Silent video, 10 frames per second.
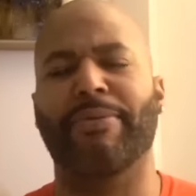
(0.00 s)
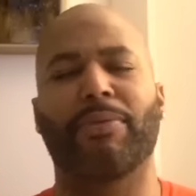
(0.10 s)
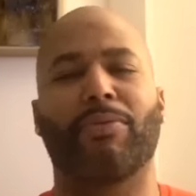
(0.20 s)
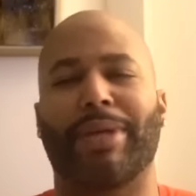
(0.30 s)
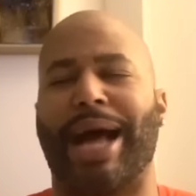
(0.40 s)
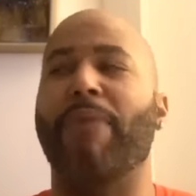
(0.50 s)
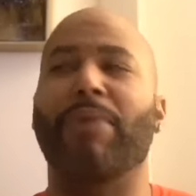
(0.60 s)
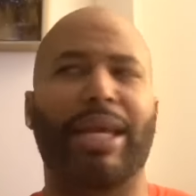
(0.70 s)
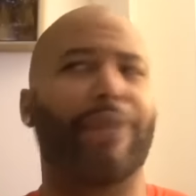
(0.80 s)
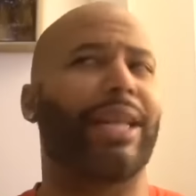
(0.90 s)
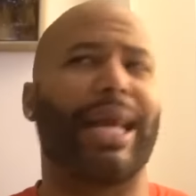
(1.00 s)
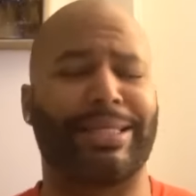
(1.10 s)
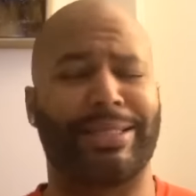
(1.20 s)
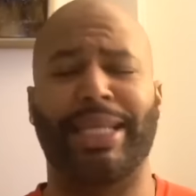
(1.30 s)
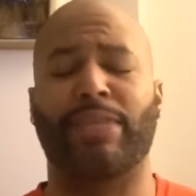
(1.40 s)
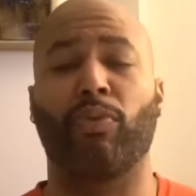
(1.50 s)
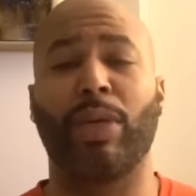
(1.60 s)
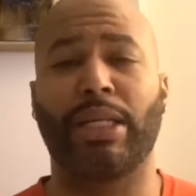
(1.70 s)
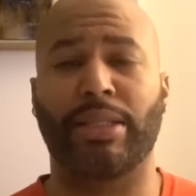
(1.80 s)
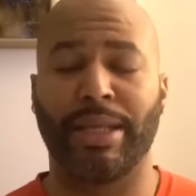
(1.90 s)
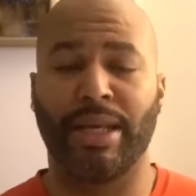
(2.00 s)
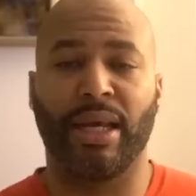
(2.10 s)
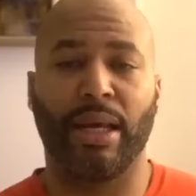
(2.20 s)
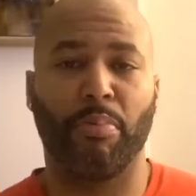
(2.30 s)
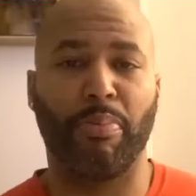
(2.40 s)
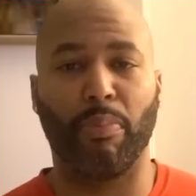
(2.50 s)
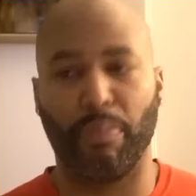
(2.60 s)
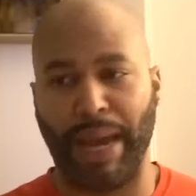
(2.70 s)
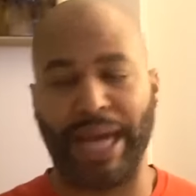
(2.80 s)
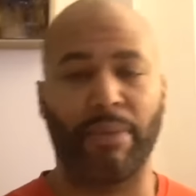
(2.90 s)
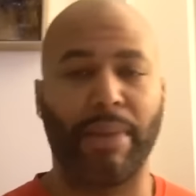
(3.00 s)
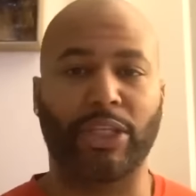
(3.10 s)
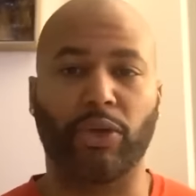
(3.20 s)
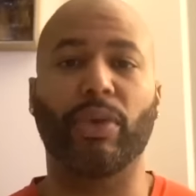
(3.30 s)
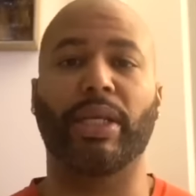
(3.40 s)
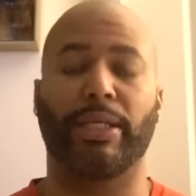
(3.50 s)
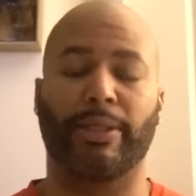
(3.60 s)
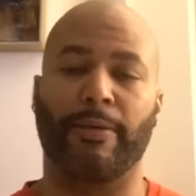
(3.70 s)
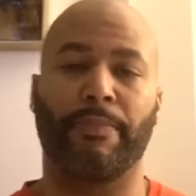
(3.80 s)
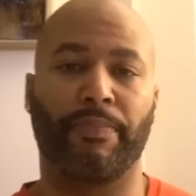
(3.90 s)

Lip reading: would give it like 6 weeks back in my 20s.